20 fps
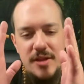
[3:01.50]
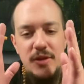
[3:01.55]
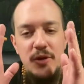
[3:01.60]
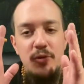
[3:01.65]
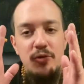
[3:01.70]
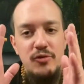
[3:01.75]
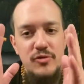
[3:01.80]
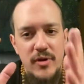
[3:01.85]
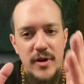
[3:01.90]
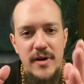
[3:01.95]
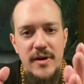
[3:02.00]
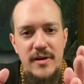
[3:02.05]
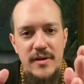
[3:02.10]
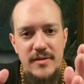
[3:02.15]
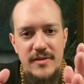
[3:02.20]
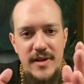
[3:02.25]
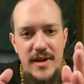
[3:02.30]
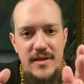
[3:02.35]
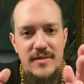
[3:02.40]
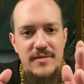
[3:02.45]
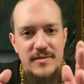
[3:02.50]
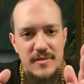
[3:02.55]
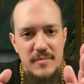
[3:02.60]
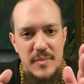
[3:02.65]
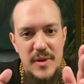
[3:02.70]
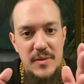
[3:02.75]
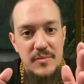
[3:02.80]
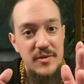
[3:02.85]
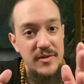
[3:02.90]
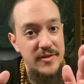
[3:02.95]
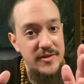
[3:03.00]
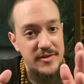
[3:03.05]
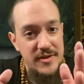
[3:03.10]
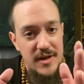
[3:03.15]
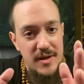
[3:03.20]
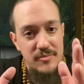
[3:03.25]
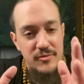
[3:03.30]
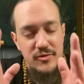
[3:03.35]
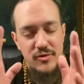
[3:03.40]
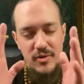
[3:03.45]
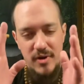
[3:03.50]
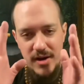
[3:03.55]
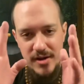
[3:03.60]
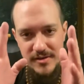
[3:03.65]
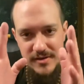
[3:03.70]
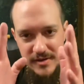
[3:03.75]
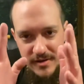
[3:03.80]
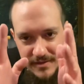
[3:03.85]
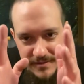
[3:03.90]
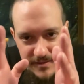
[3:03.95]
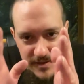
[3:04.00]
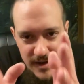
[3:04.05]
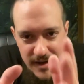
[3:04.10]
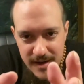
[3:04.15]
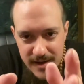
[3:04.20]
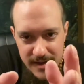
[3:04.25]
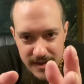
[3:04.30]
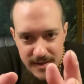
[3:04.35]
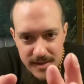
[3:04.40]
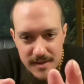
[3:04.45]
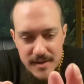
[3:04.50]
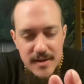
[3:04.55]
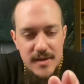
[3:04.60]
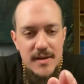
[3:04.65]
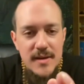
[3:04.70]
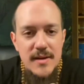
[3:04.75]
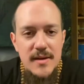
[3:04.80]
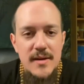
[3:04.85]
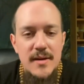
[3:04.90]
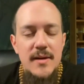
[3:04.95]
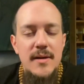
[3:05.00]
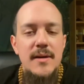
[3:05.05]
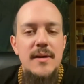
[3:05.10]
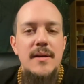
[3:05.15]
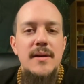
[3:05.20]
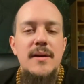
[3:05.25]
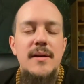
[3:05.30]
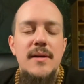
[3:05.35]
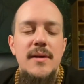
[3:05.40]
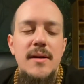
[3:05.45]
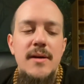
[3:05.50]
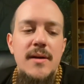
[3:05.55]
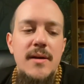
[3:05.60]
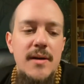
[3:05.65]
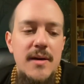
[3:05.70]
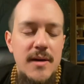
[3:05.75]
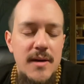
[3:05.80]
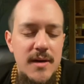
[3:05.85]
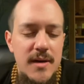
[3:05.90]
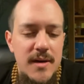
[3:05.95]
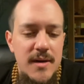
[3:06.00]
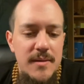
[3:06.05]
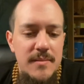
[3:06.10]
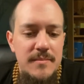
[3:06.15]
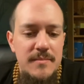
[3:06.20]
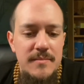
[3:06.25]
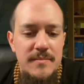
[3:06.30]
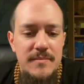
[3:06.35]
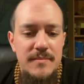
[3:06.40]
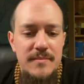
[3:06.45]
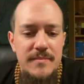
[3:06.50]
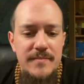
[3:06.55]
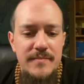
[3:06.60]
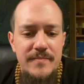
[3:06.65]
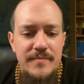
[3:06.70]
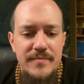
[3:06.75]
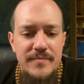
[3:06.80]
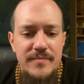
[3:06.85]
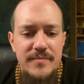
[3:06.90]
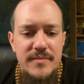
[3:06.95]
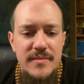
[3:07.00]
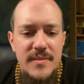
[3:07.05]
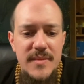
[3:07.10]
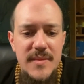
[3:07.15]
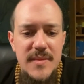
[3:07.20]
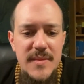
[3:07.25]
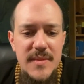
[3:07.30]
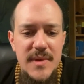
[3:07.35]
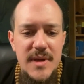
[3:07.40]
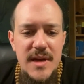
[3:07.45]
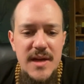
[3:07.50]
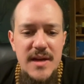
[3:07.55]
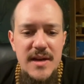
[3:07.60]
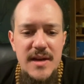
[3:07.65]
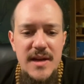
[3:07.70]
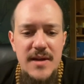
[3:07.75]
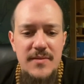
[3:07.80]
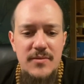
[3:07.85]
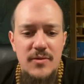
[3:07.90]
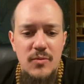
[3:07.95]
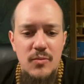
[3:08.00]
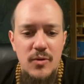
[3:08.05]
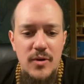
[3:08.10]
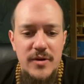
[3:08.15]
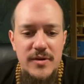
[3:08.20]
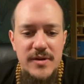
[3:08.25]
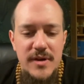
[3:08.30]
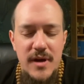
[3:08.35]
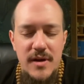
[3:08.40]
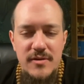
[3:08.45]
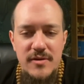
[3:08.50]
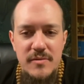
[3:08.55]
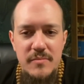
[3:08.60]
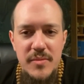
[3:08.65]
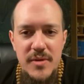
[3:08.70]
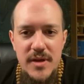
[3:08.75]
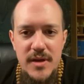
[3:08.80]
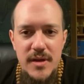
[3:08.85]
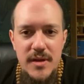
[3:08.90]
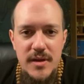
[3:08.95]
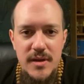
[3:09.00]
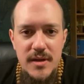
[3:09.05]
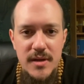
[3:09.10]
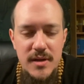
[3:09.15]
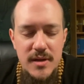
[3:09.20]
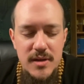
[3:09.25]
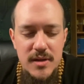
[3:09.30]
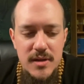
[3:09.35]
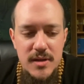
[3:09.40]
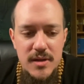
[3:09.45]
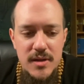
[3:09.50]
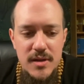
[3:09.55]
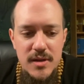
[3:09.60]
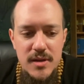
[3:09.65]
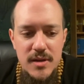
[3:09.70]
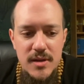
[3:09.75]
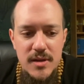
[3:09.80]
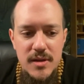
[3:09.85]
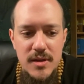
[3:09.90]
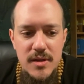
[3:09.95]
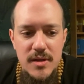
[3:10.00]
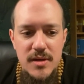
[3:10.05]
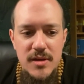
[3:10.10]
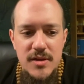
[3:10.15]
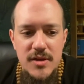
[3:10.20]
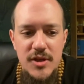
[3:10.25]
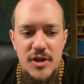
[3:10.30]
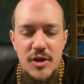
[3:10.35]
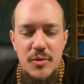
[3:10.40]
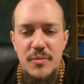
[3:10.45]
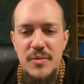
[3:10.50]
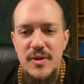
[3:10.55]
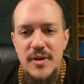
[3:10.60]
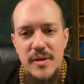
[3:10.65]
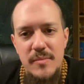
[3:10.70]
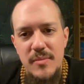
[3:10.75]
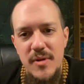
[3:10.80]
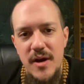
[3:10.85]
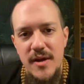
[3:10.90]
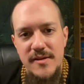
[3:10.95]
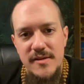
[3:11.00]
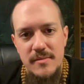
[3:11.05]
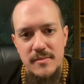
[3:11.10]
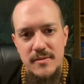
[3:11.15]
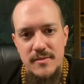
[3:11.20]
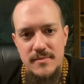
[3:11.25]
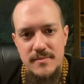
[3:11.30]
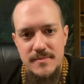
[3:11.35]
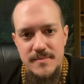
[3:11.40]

you try that the people on the top try to define um, it never works out to being humanly possible